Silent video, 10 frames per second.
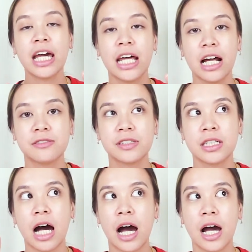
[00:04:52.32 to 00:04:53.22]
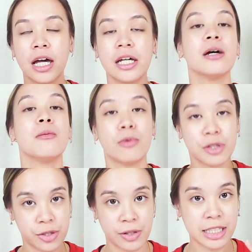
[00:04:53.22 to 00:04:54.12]
and after I
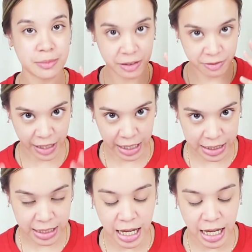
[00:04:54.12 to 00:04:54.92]
moisturize my face.